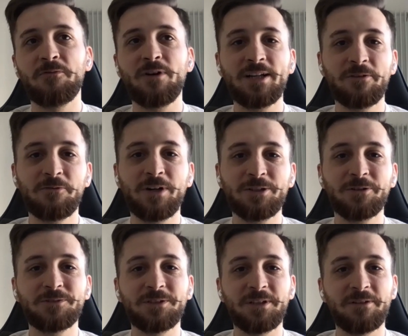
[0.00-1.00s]
One
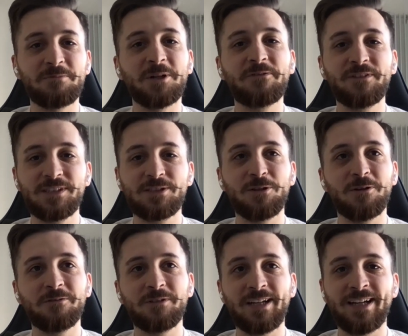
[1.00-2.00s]
of the Murphy's
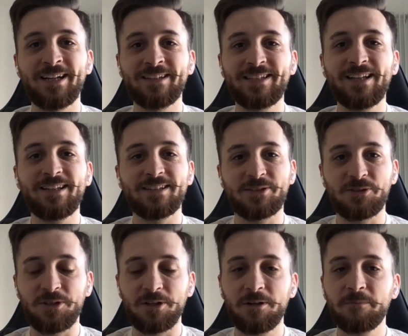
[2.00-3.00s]
law tell us
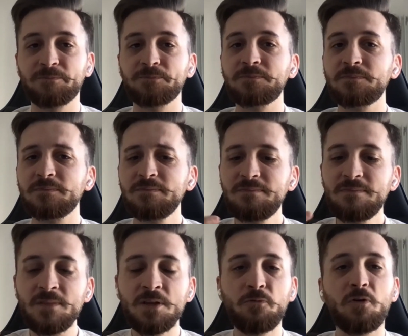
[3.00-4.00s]

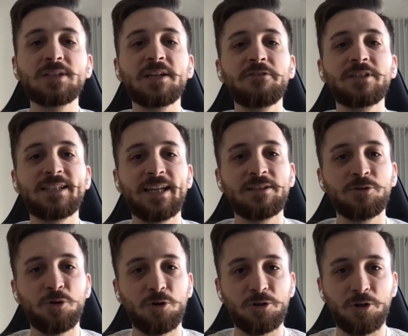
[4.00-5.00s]
whatever can
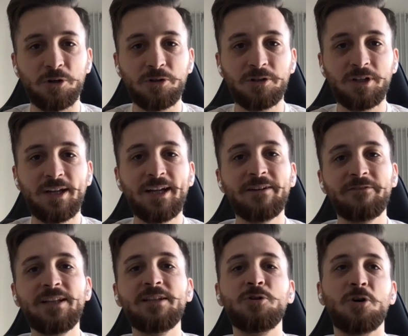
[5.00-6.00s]
go wrong
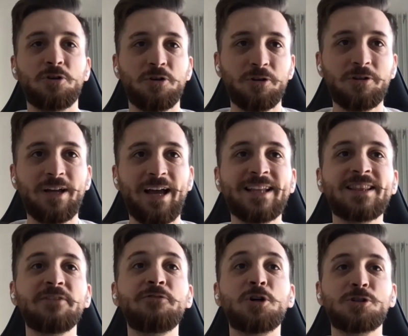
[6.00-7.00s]
will go wrong at
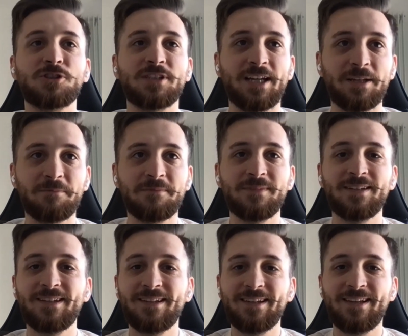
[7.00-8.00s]
the worst time,
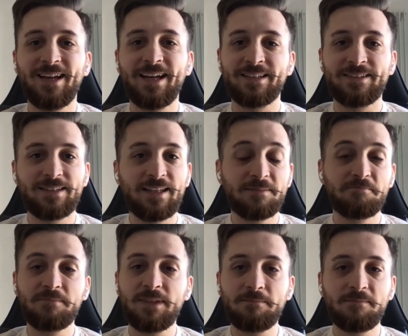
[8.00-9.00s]
and
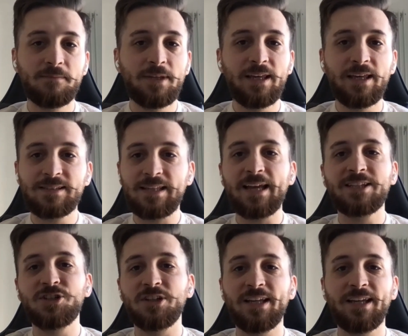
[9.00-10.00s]
it's
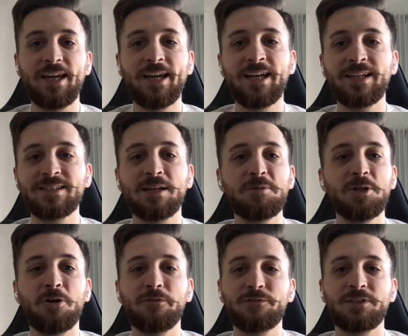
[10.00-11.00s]
actually a summary
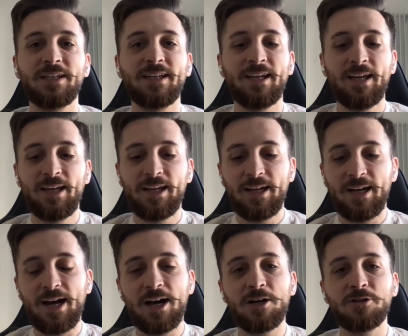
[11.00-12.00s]
of the
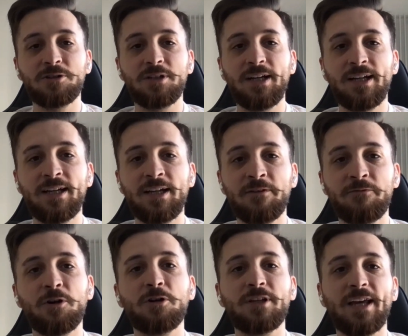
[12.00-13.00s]
our
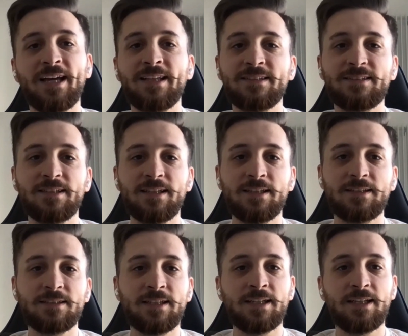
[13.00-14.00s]
work and
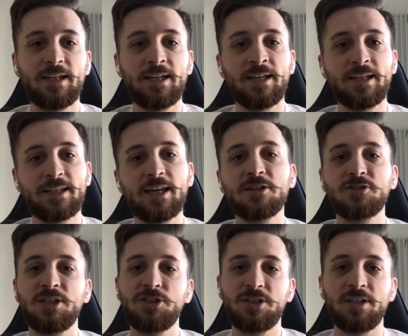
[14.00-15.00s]
the chaos
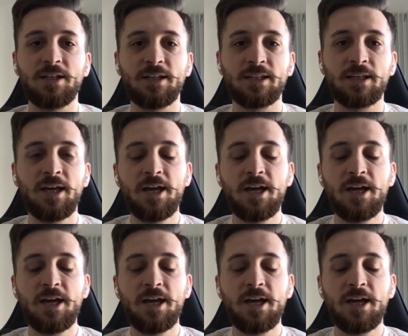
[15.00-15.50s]
engineering.